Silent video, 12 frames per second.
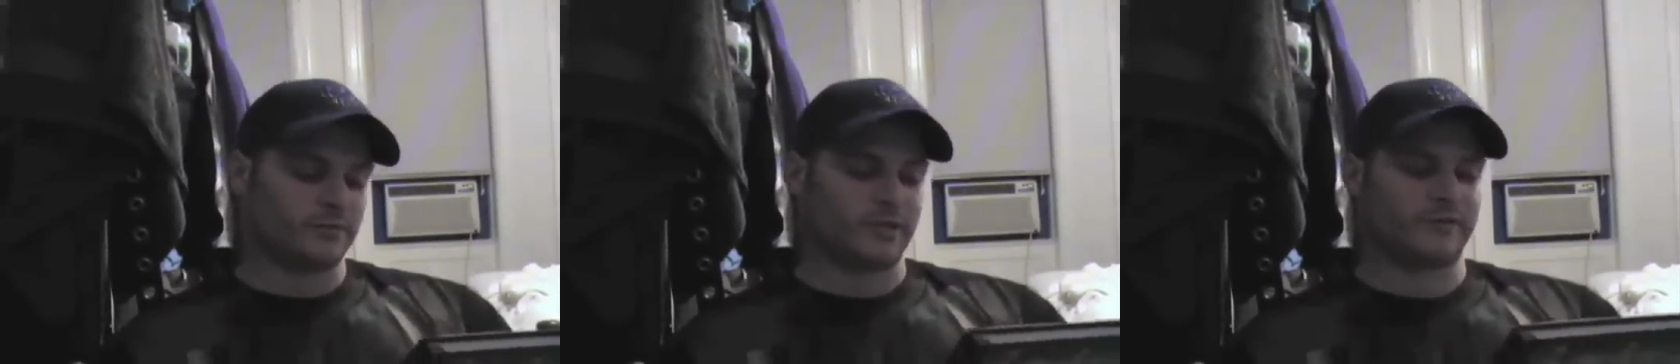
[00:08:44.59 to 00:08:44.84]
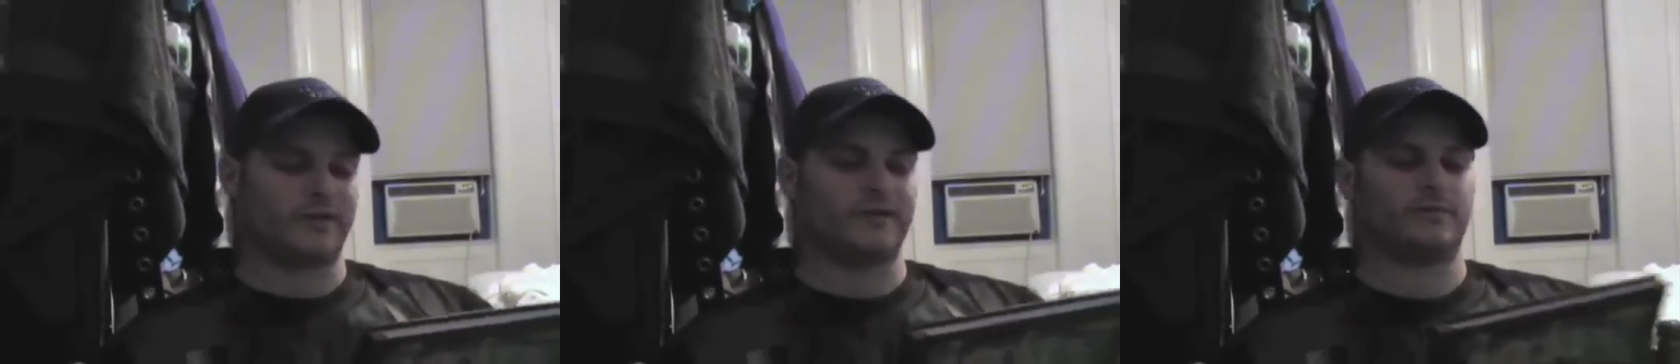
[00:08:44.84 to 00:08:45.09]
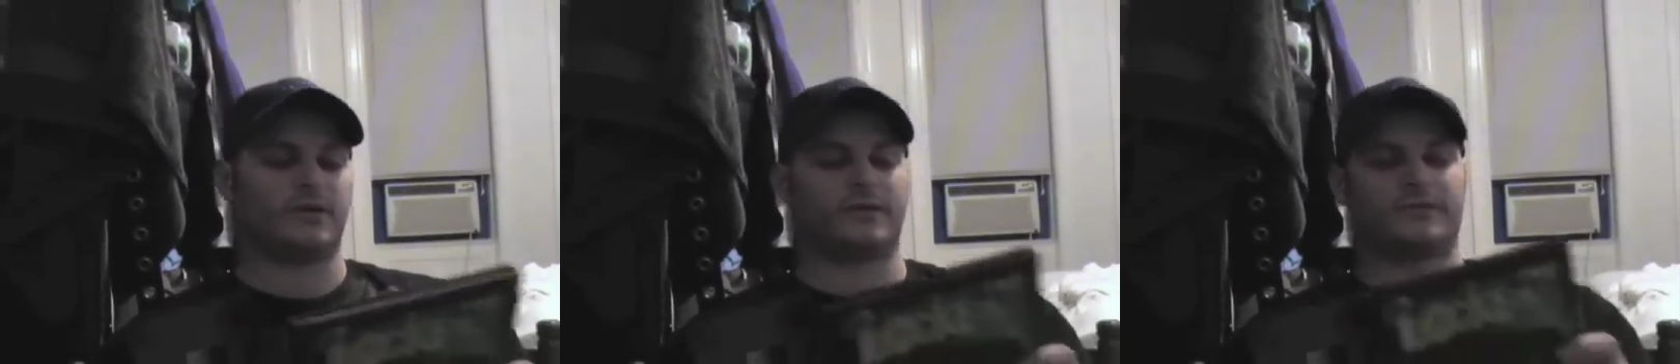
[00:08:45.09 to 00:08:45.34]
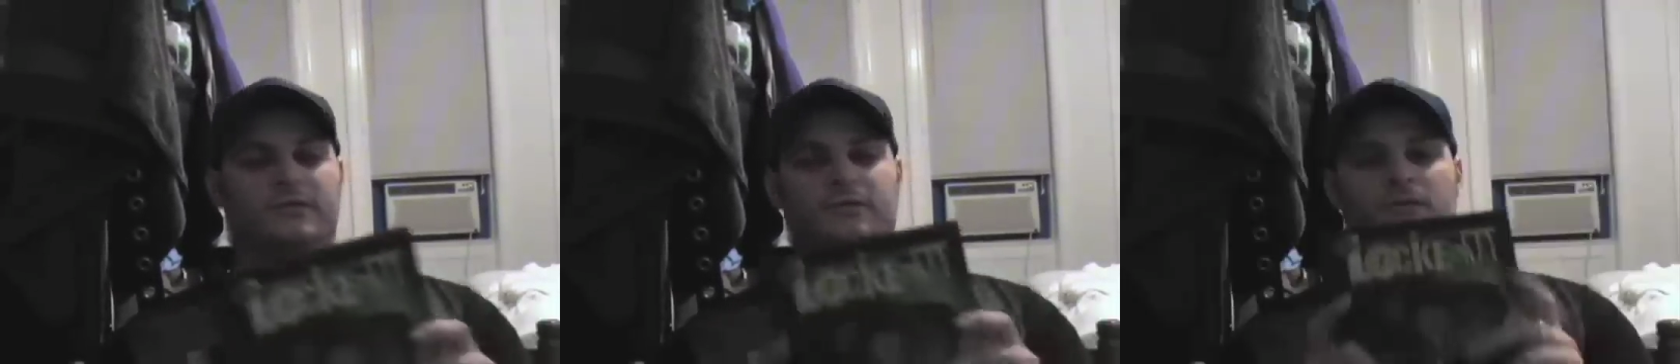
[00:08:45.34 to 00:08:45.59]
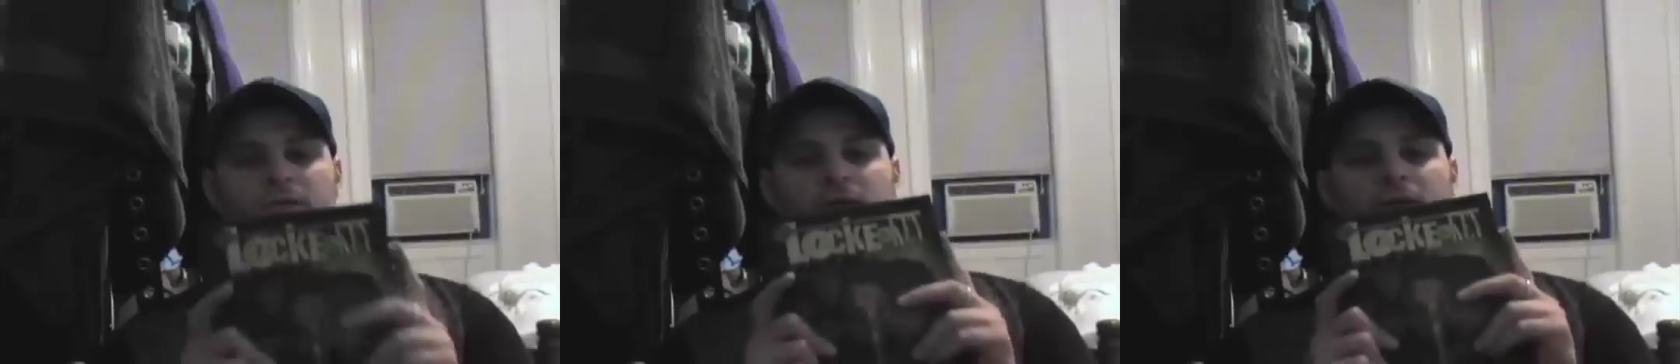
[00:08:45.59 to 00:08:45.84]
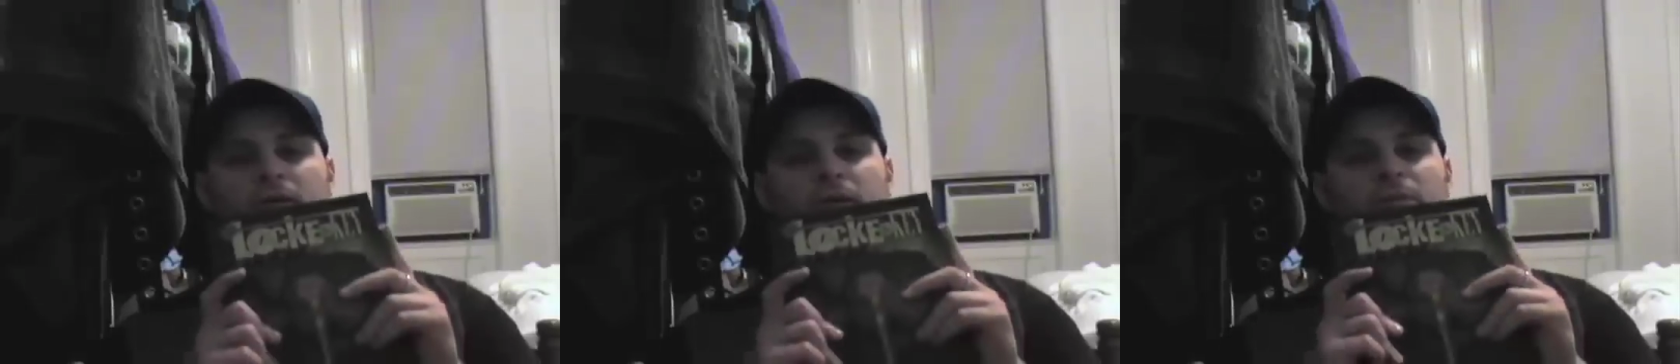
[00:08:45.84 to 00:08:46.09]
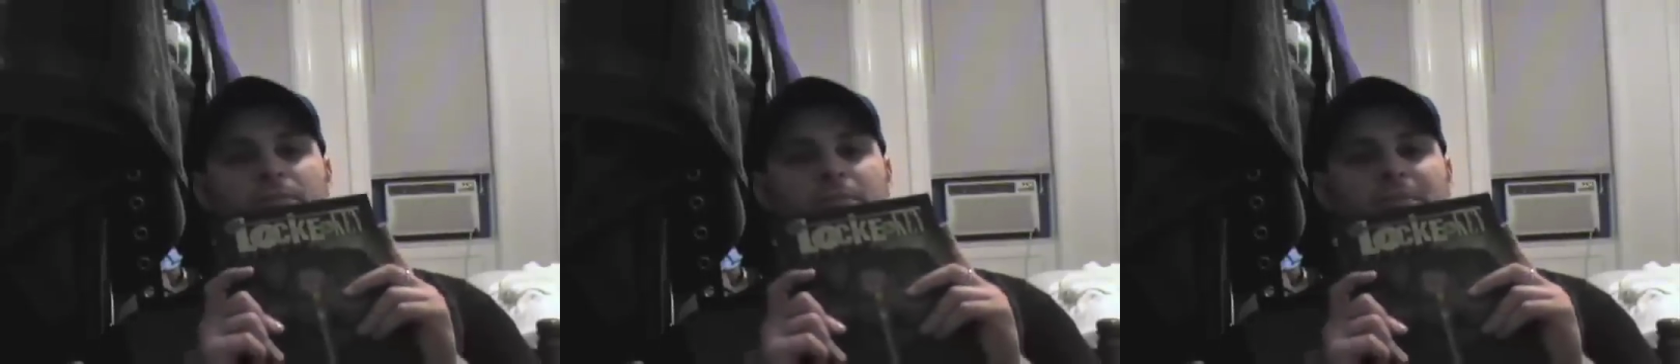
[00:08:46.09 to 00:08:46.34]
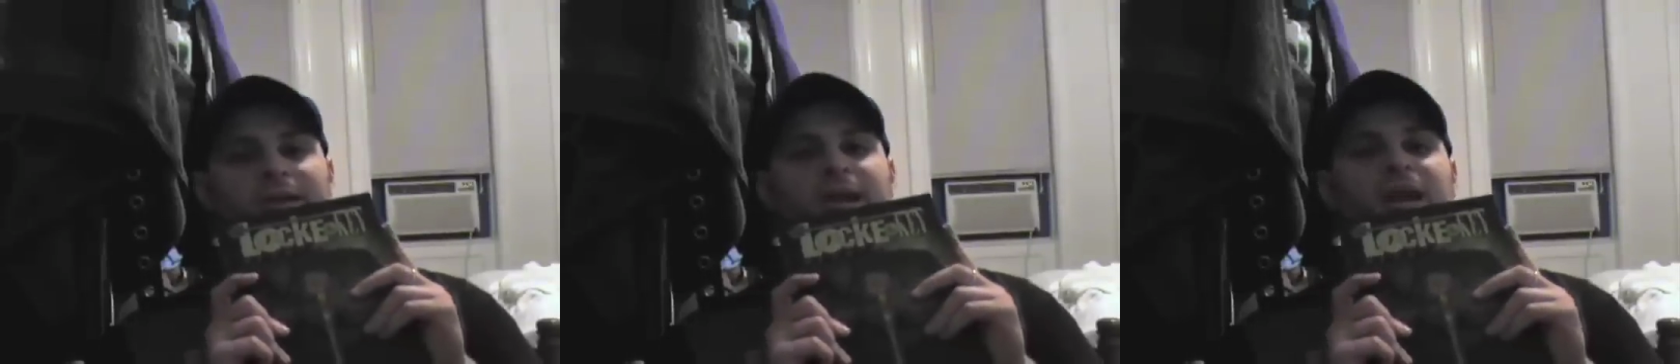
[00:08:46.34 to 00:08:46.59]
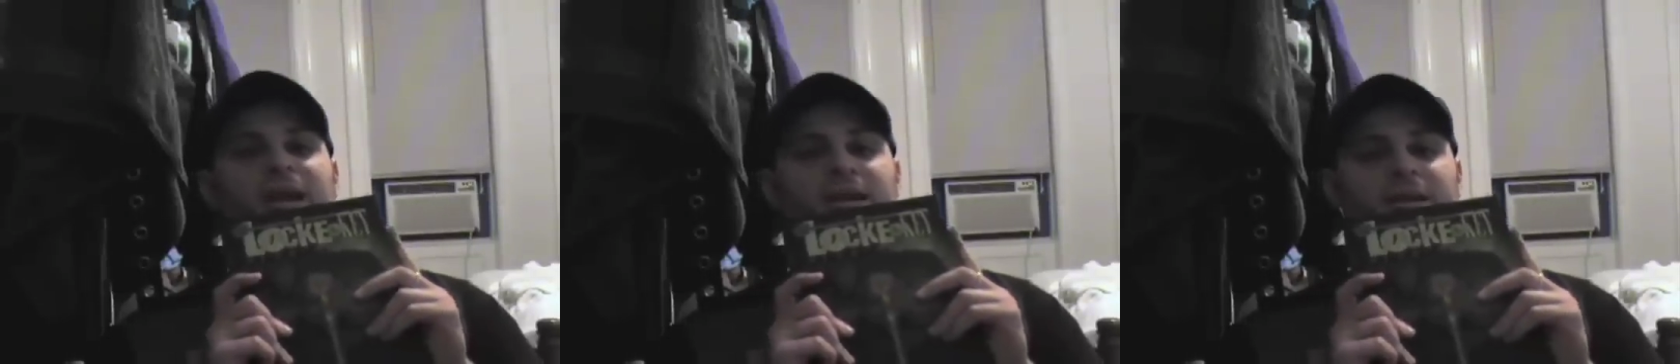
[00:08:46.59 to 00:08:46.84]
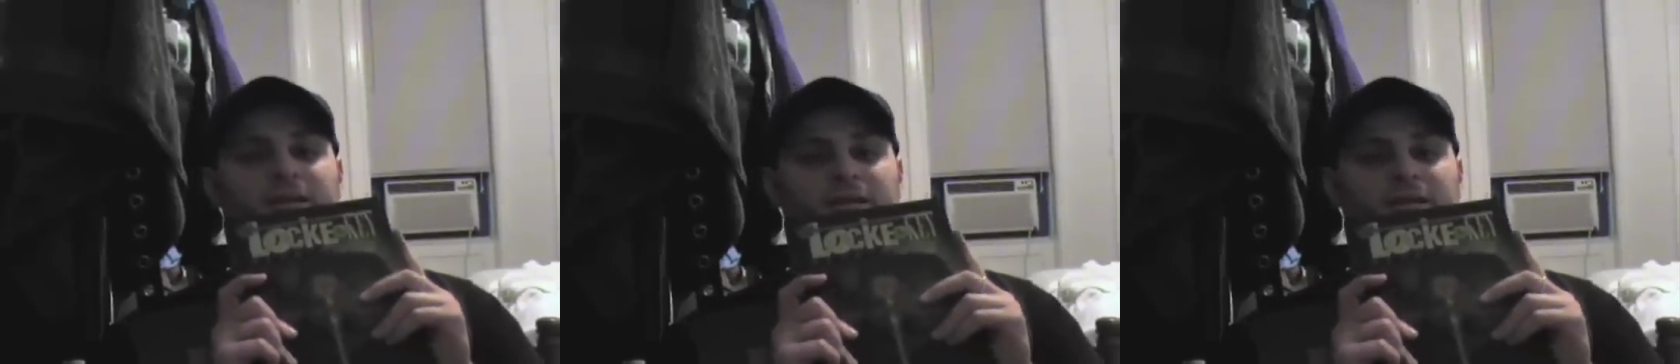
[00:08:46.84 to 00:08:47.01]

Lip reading: $25, but I like